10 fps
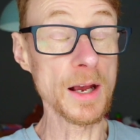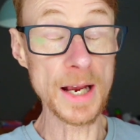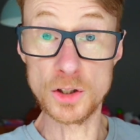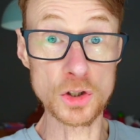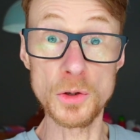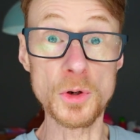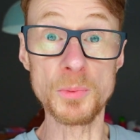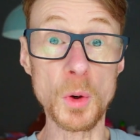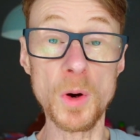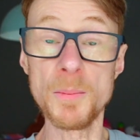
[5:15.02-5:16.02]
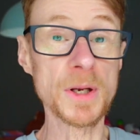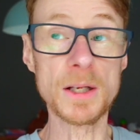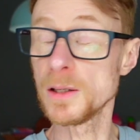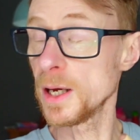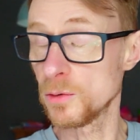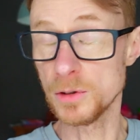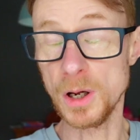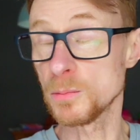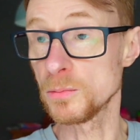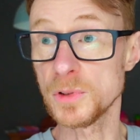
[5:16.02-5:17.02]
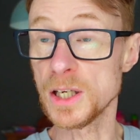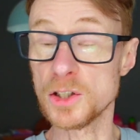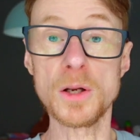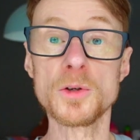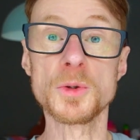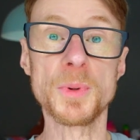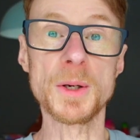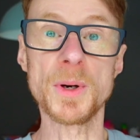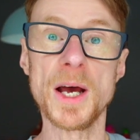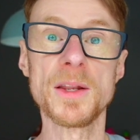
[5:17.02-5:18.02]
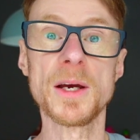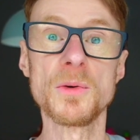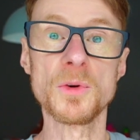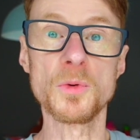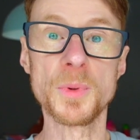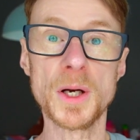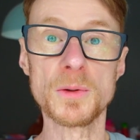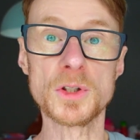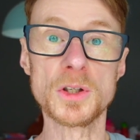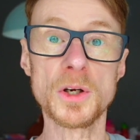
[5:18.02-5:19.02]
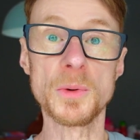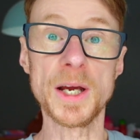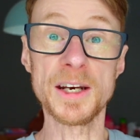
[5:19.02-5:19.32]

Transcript: it's doable. I mean, there's loads of people out there that will be able to do it.